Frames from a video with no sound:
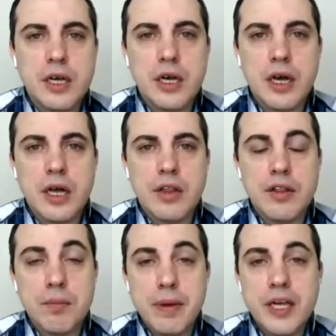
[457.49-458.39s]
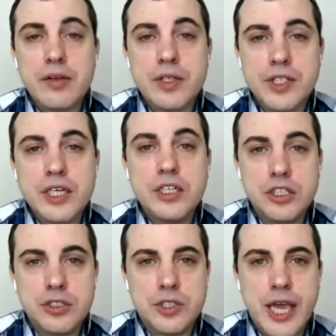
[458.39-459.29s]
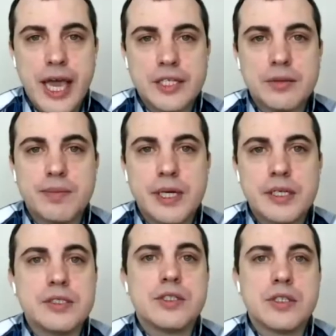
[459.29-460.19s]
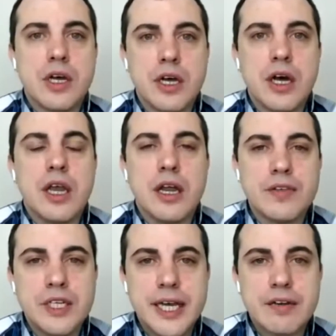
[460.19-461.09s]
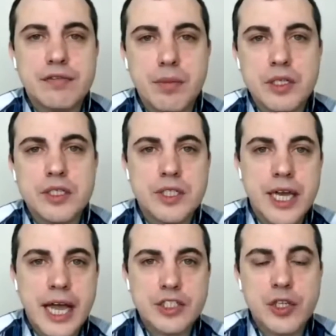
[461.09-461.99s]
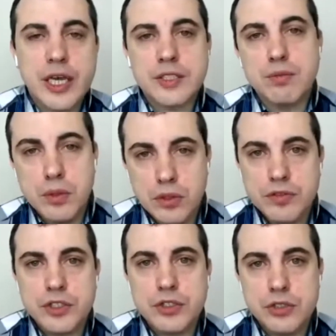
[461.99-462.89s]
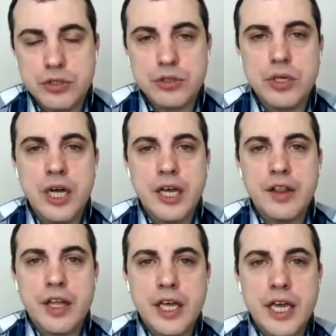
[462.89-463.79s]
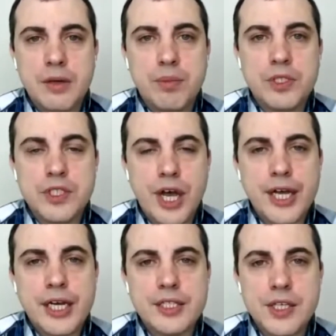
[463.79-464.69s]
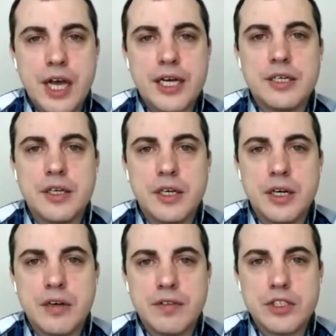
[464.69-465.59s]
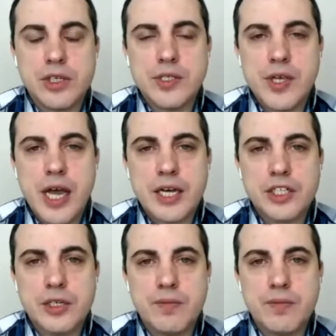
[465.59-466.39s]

the bigger the signatures get, because a lot of the data from multisig actually gets moved to the input signing side of the transaction.